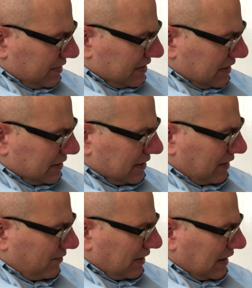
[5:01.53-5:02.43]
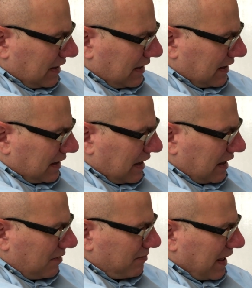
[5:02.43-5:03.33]
it's not really a
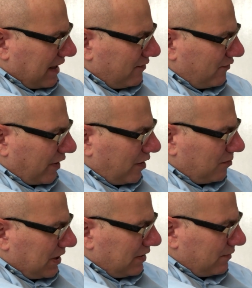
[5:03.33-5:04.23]
combat environment